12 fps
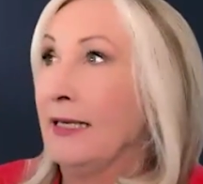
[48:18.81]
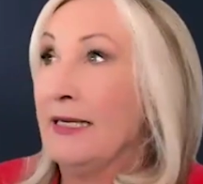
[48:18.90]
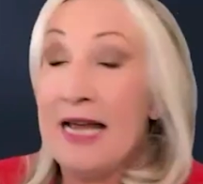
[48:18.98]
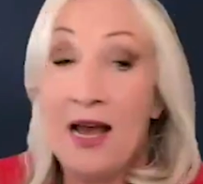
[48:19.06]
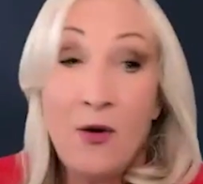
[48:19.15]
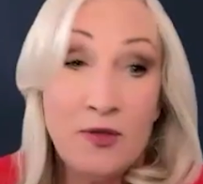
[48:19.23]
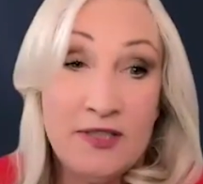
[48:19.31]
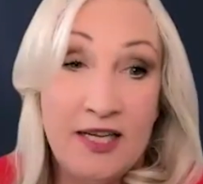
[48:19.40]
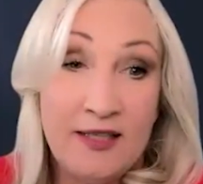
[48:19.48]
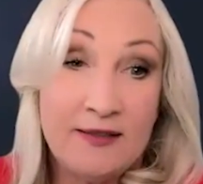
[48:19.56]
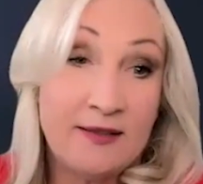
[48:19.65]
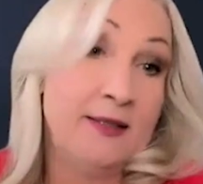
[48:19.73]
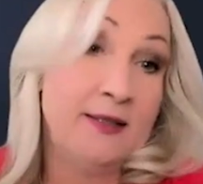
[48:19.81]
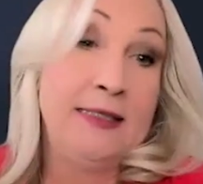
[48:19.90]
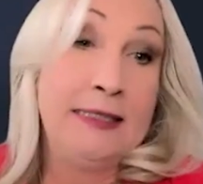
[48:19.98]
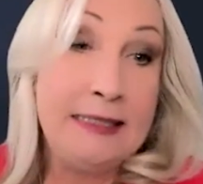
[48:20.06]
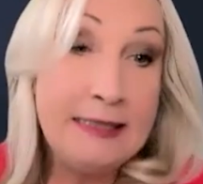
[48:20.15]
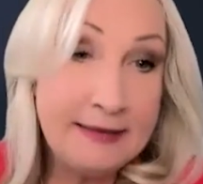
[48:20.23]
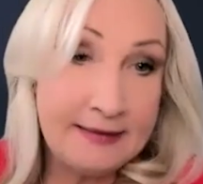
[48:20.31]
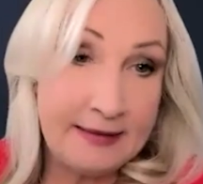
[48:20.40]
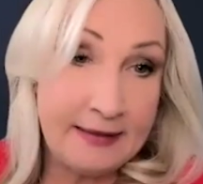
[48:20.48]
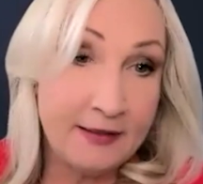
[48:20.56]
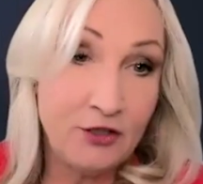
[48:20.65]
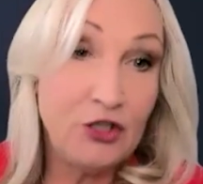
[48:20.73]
Nowadays, easy.